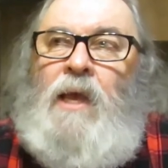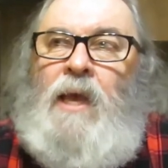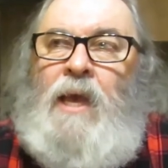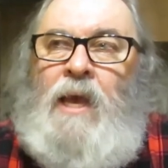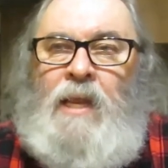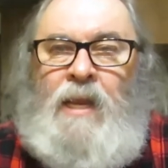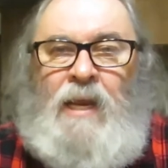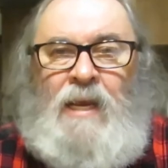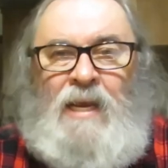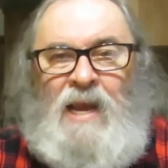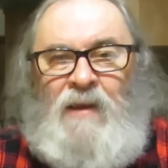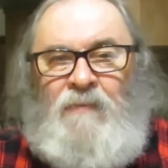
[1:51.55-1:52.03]

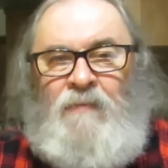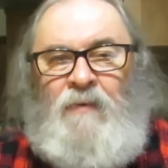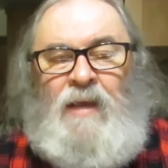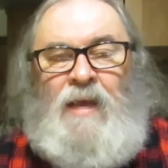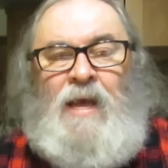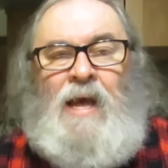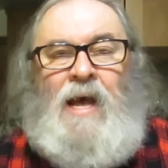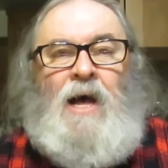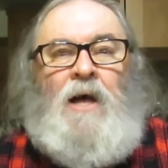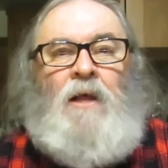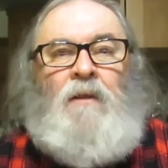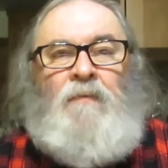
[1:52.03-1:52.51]
and I never
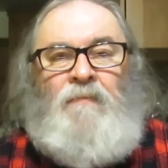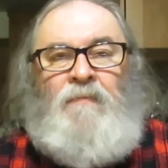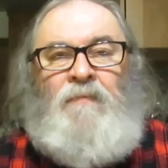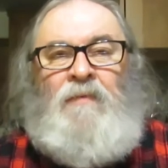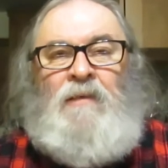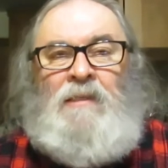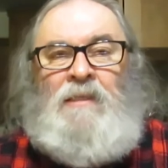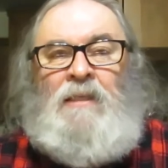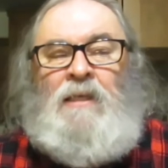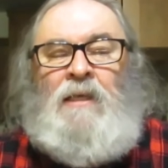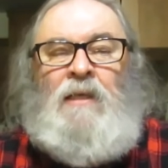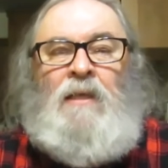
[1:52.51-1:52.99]
held
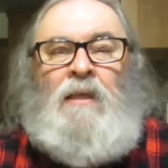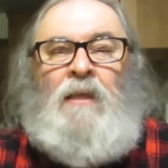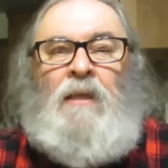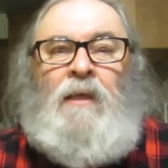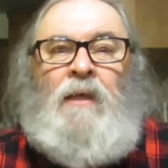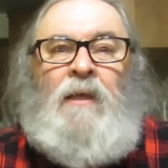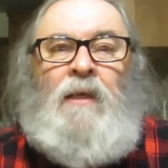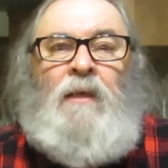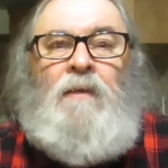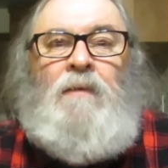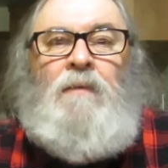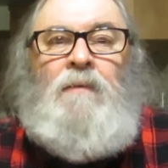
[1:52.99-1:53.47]

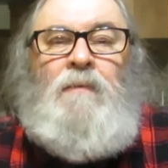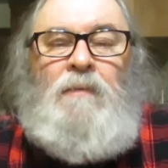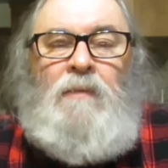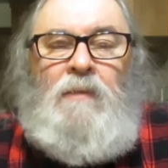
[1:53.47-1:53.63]
physically